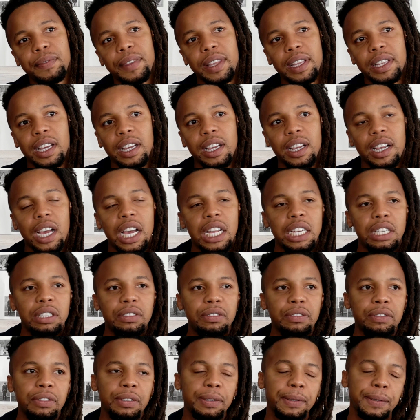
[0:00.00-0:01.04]
I kind of
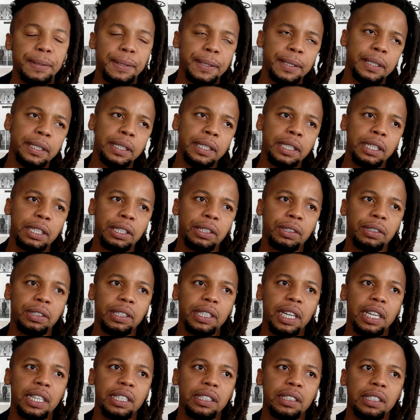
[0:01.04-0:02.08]

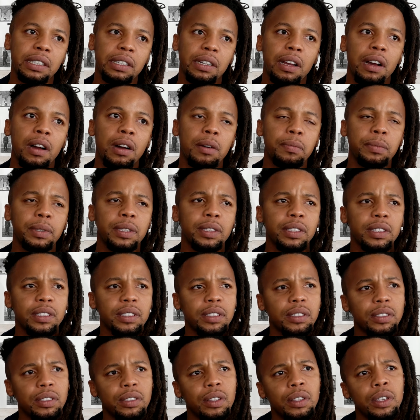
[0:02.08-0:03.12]
created
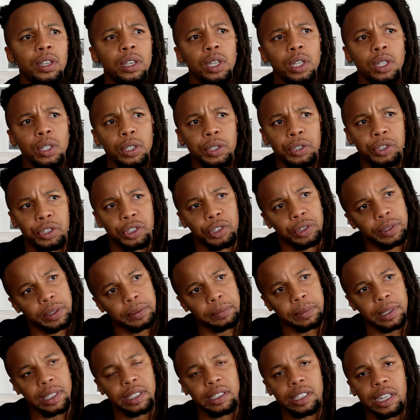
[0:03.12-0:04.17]
garments during
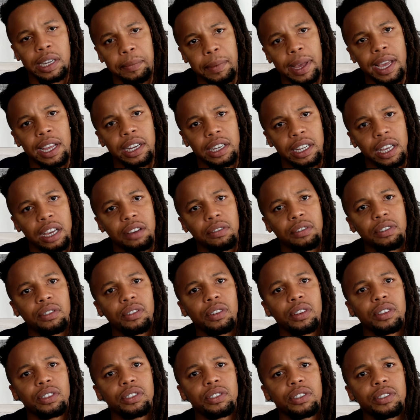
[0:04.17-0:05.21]
my time at Gavin
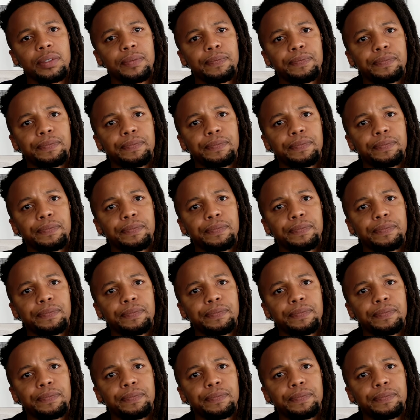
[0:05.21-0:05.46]
Roger